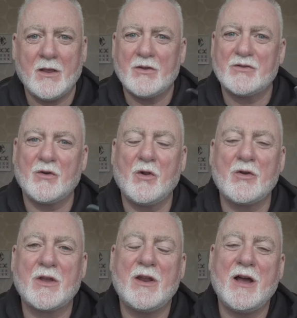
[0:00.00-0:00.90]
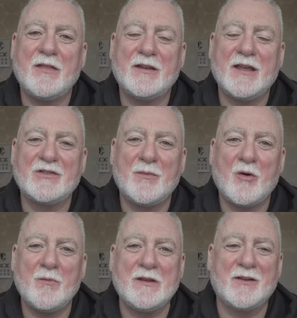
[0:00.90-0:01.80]
So looking at the
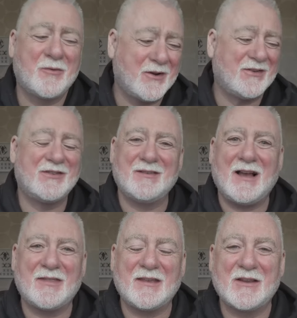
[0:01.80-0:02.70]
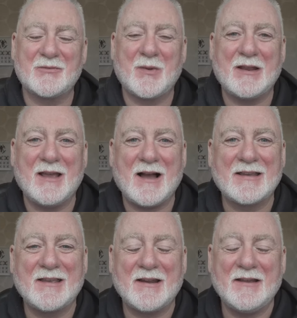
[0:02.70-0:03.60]
decibel meter, which I think is pretty
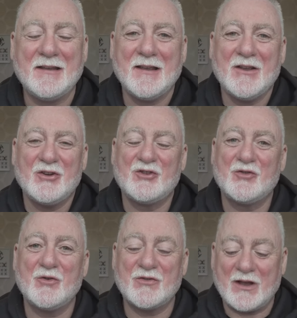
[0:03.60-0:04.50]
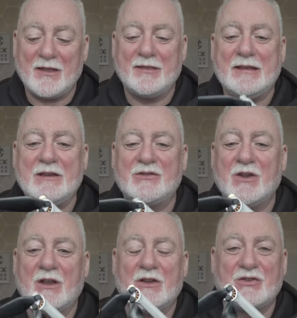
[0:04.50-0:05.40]
accurate, shows that these
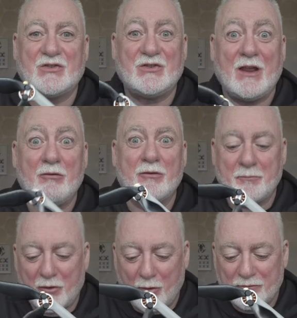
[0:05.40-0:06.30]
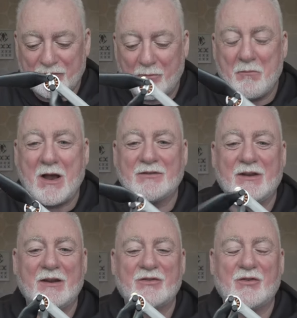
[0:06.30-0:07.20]
stealth props from Master
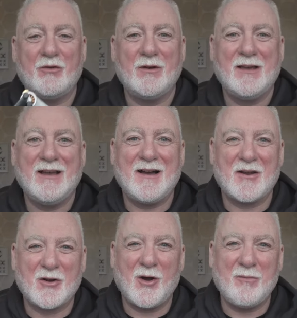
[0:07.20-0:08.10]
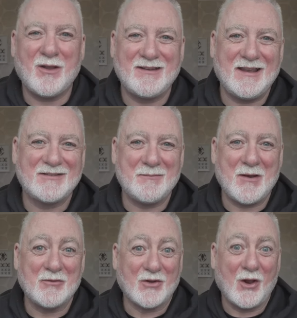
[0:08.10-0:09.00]
Airscrew are a couple of
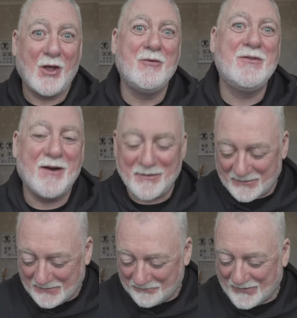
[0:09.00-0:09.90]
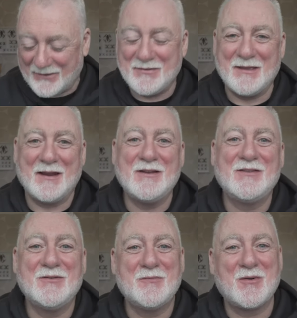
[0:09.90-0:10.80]
decibels louder than the
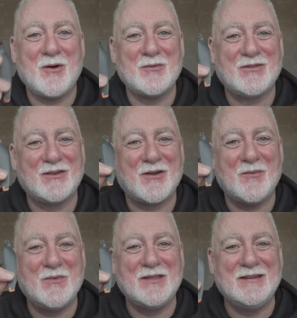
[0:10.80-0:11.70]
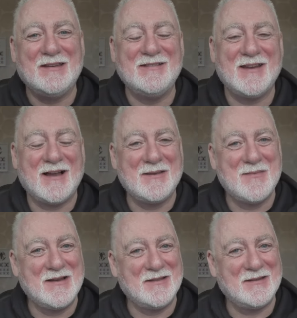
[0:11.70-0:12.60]
original props that come with the D J I
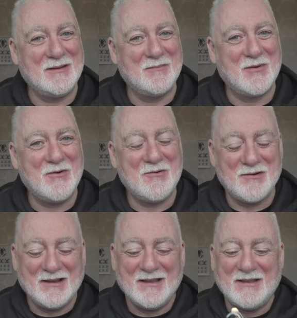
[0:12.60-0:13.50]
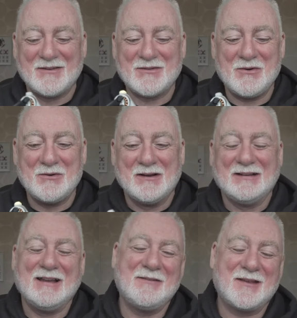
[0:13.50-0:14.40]
Mini three Pro. So
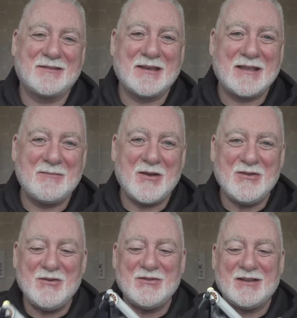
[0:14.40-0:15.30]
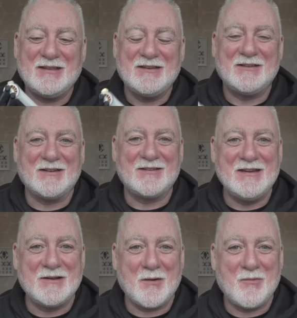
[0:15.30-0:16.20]
if you're thinking about using these to
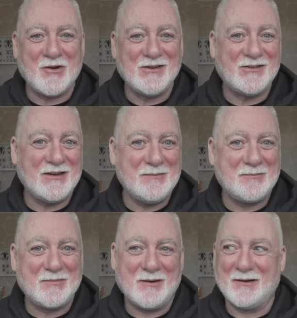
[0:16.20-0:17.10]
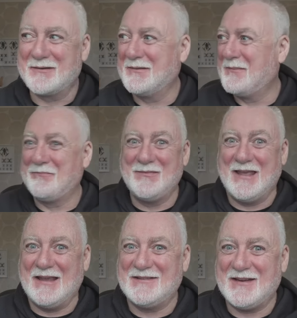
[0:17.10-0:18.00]
sneak up on sheep or
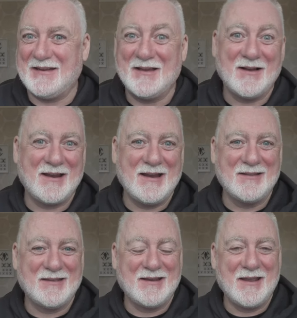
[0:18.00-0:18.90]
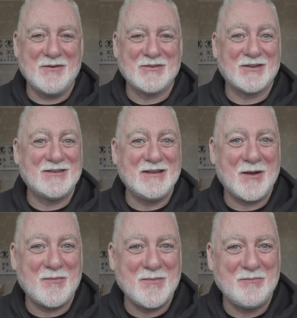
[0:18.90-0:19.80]
Nessie or anything else, or sneak
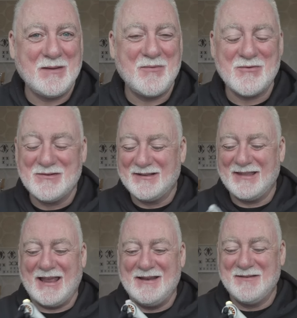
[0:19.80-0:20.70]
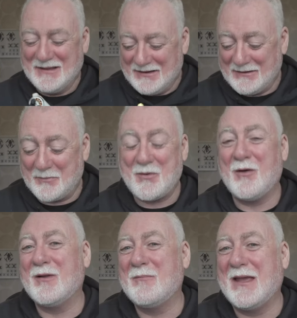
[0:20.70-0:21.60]
up on people, then you're
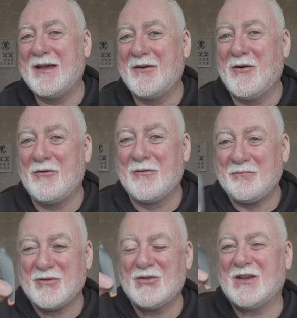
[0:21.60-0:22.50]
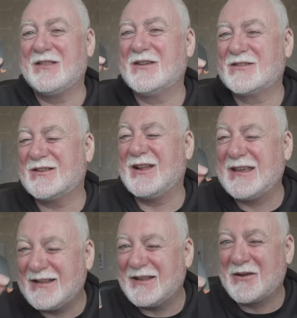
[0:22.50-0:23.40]
probably better off using the
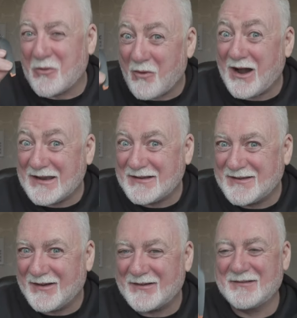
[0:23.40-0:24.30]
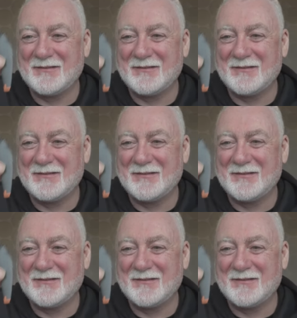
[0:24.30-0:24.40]
slightly quieter